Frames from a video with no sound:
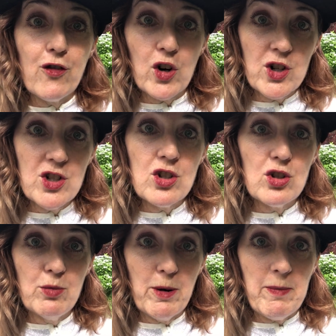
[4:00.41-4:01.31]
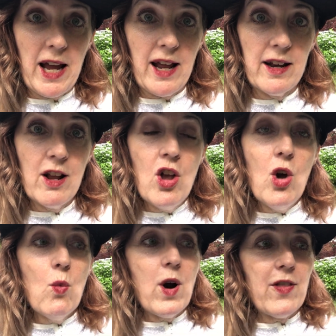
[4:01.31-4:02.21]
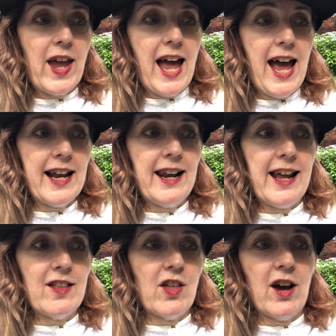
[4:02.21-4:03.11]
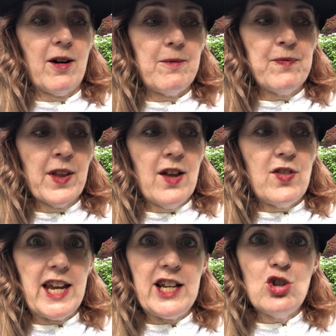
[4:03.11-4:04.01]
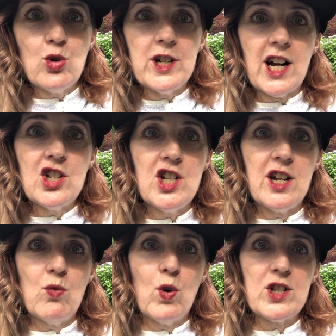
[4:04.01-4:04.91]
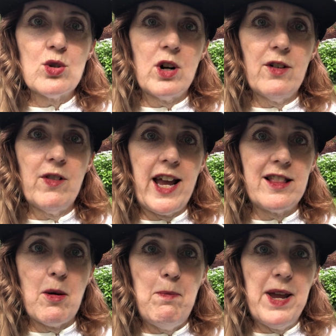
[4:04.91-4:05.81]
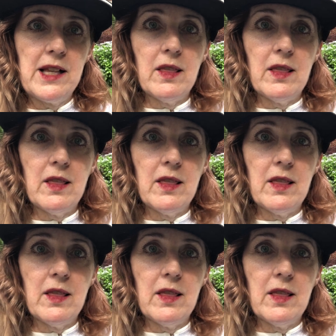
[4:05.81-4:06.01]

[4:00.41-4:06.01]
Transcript: first Superman where they had like the introduction was sort of like the big